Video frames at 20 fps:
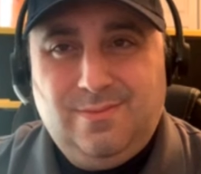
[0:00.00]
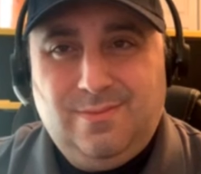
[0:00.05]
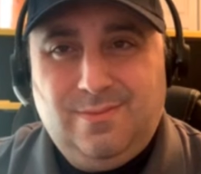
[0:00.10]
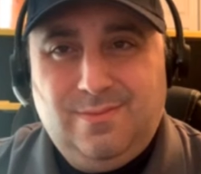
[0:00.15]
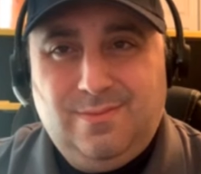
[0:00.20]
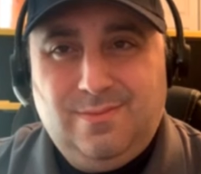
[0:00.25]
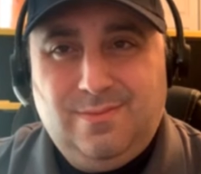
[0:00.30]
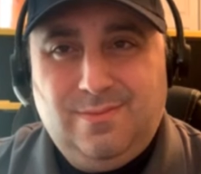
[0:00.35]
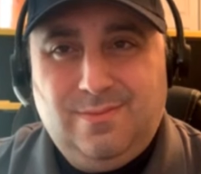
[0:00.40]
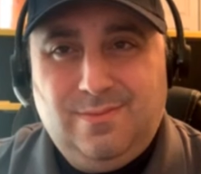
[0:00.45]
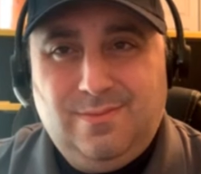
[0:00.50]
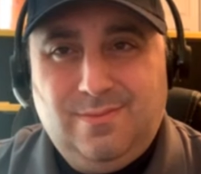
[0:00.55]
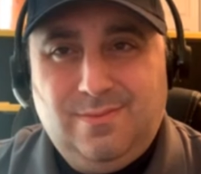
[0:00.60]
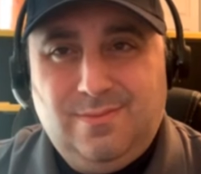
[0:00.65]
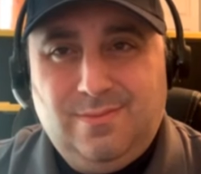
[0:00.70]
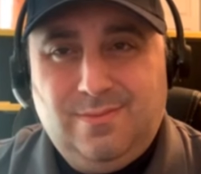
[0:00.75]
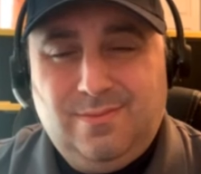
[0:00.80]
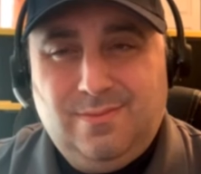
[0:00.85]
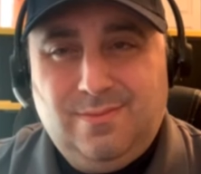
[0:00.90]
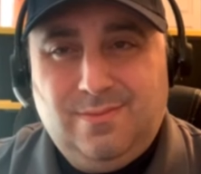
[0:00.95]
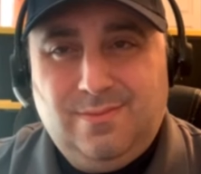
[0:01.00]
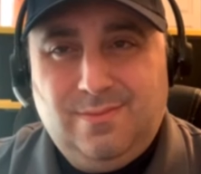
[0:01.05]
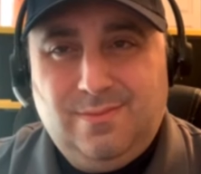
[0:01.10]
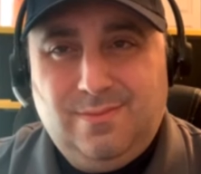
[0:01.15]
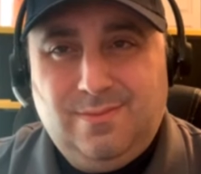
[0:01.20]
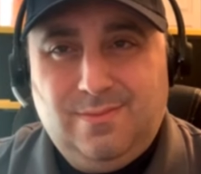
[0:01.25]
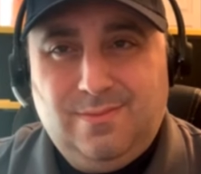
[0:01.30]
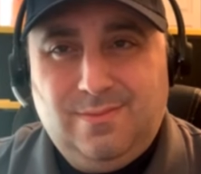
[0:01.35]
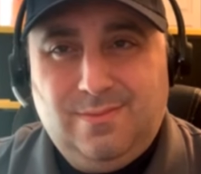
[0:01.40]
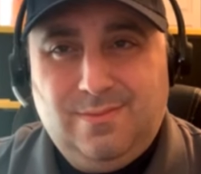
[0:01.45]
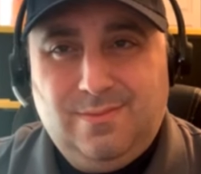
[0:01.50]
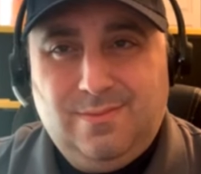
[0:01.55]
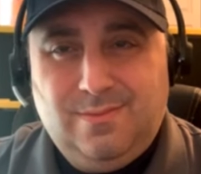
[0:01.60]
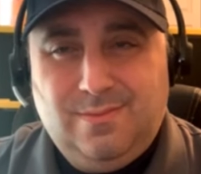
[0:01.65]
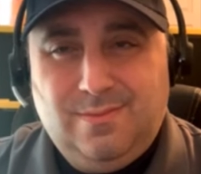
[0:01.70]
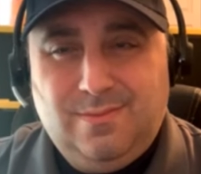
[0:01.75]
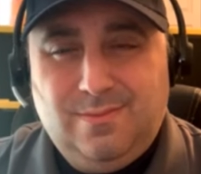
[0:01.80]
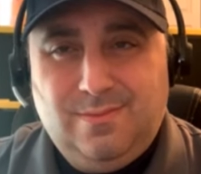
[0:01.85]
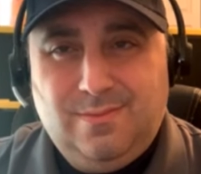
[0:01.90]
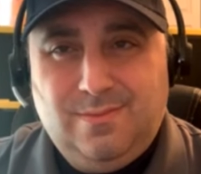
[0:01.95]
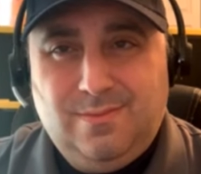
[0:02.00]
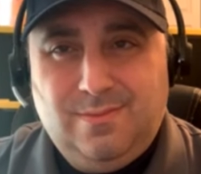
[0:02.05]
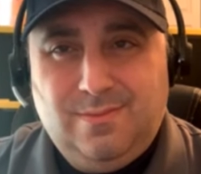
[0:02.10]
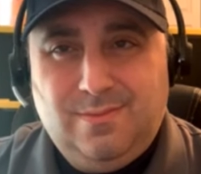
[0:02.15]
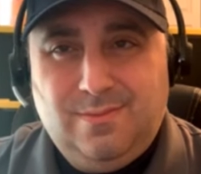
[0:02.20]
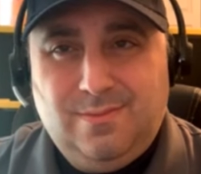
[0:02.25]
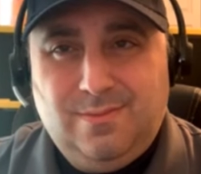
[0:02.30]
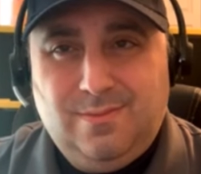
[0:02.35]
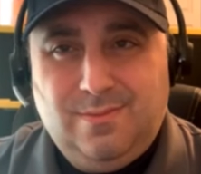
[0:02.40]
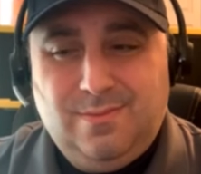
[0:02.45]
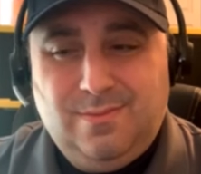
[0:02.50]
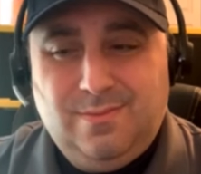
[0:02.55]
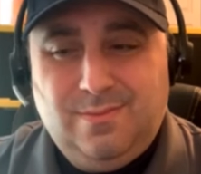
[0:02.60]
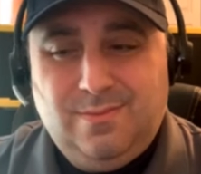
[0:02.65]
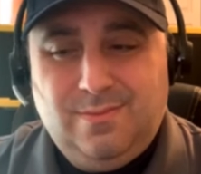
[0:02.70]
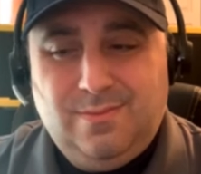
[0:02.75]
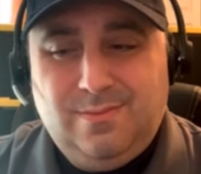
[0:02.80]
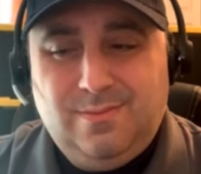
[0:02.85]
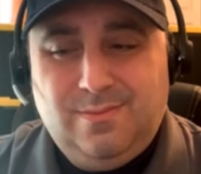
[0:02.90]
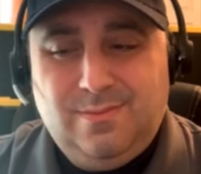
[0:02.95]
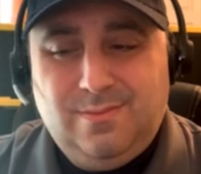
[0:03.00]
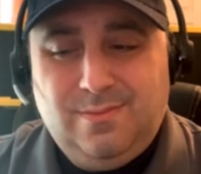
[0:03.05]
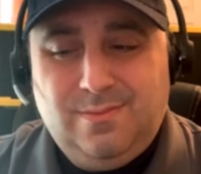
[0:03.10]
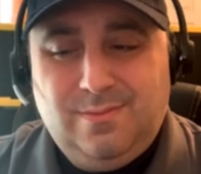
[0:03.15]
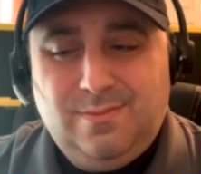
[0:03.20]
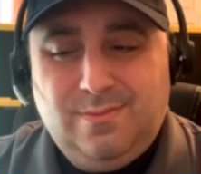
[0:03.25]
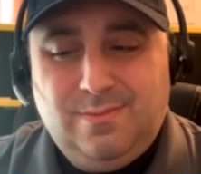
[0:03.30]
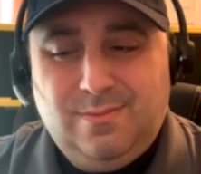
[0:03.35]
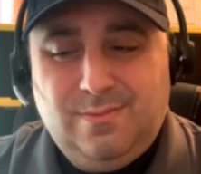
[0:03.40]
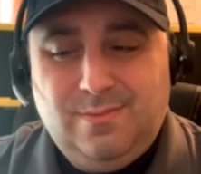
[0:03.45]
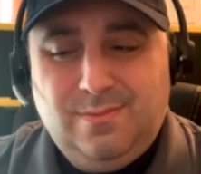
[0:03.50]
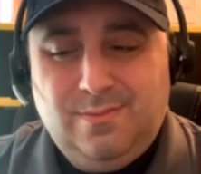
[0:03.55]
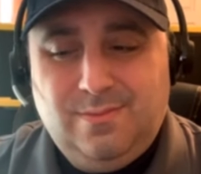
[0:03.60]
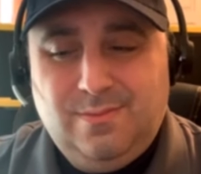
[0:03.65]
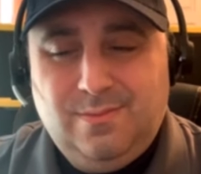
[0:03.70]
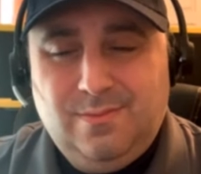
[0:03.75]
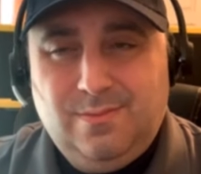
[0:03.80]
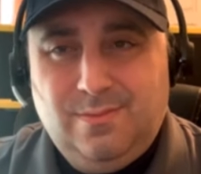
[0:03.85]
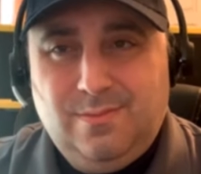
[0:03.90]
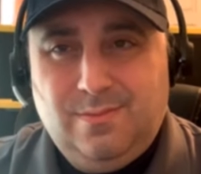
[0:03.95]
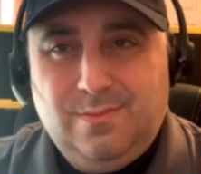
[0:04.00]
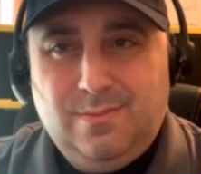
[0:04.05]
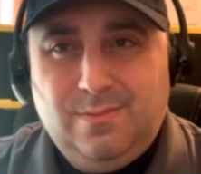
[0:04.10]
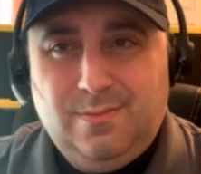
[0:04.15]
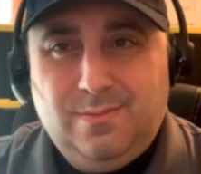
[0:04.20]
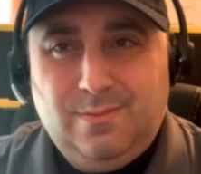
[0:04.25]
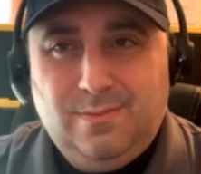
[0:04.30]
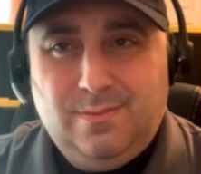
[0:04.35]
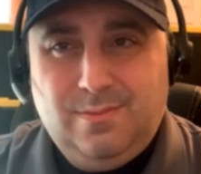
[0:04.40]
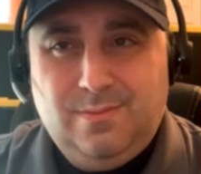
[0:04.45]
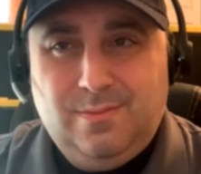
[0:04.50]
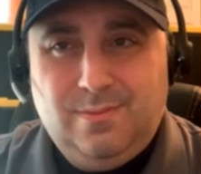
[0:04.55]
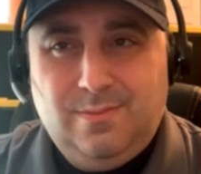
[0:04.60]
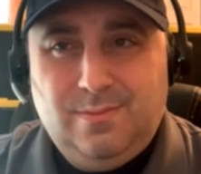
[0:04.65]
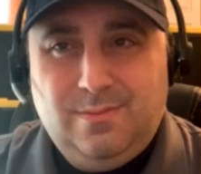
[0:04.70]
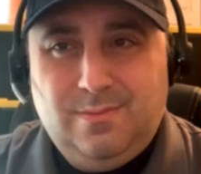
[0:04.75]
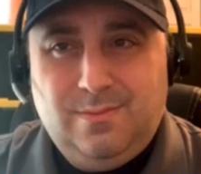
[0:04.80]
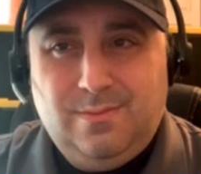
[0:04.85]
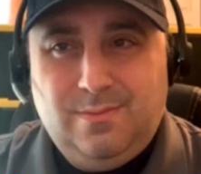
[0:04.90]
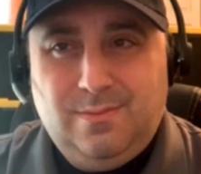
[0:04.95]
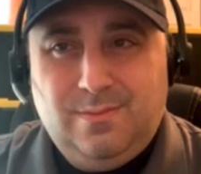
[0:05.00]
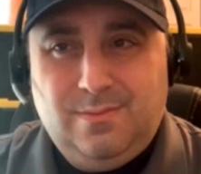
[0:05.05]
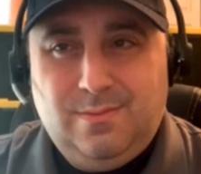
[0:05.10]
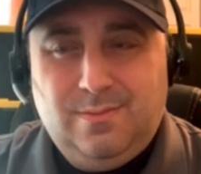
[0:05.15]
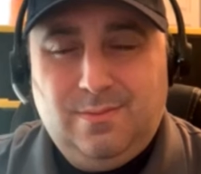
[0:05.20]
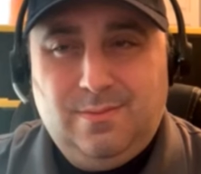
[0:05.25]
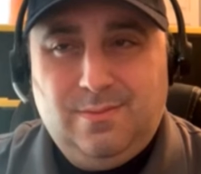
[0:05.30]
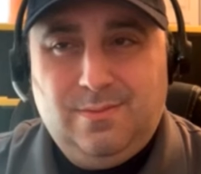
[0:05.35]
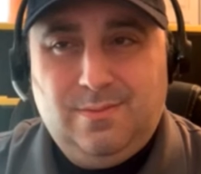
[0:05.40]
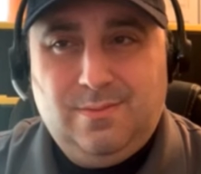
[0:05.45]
This person isn't speaking.